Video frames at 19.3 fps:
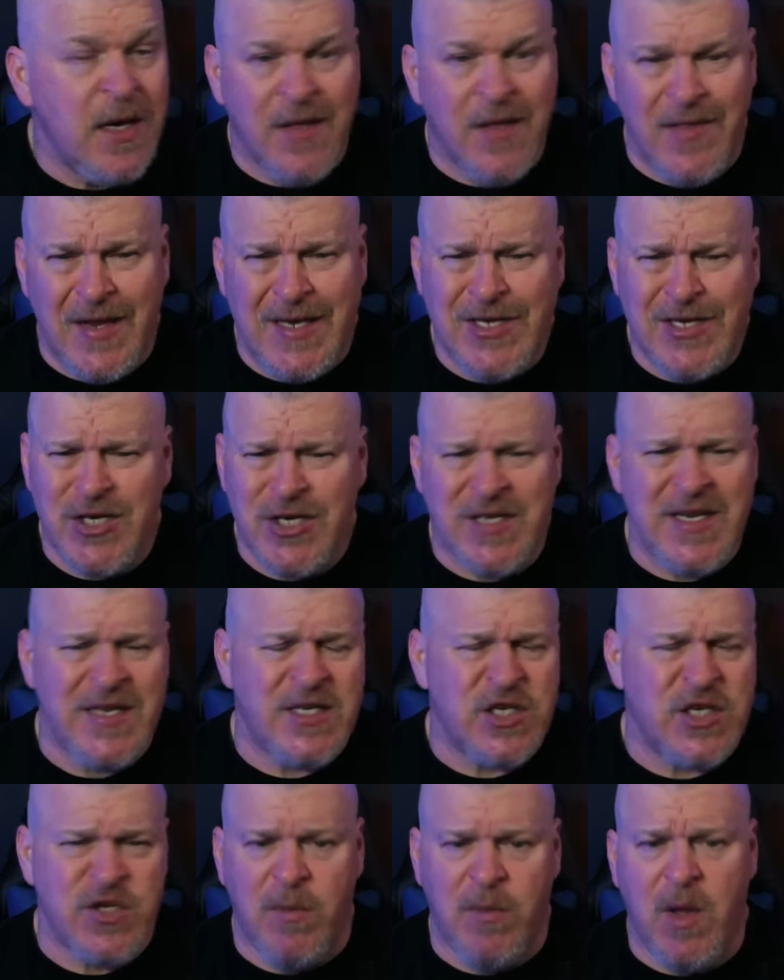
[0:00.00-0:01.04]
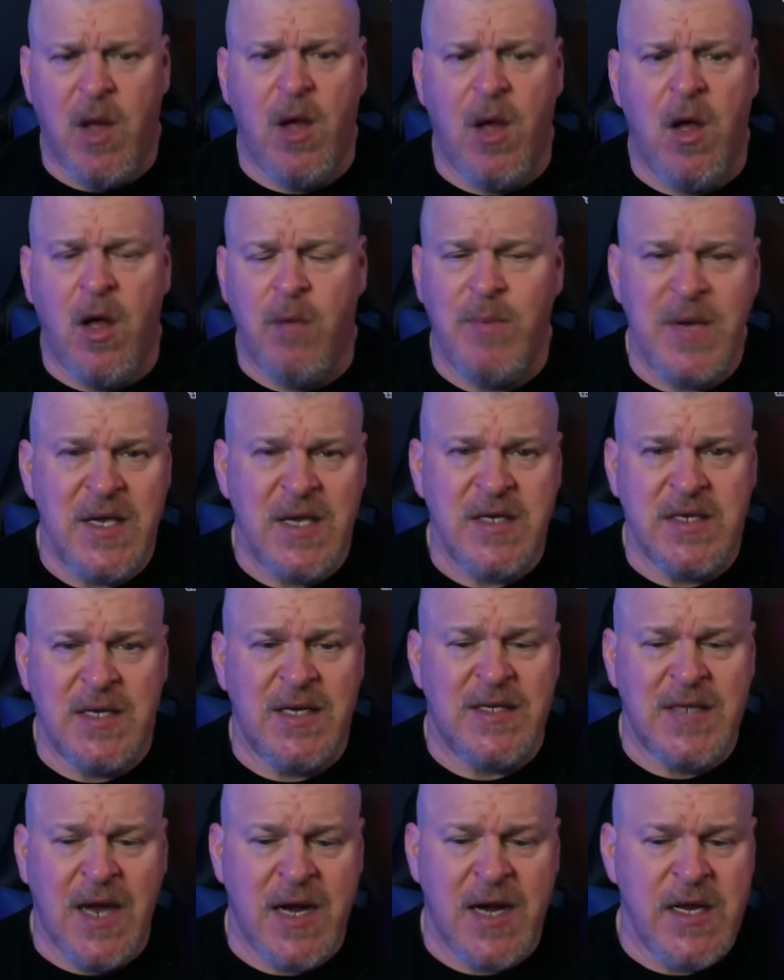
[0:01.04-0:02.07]
that it's just a small piece in a
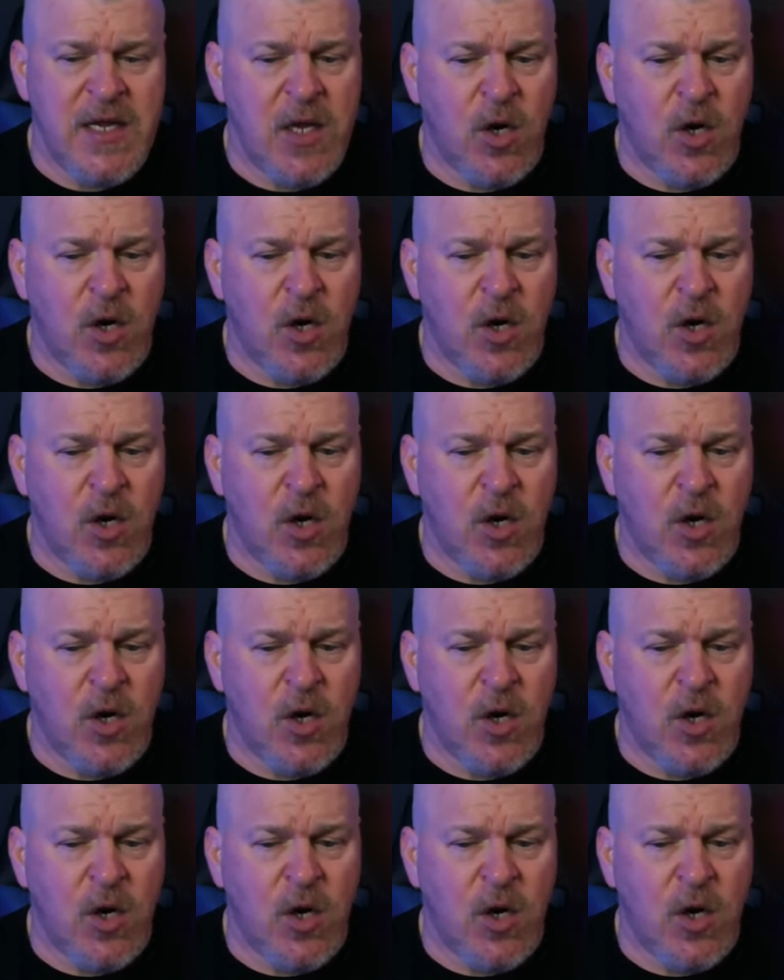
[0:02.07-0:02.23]
tiny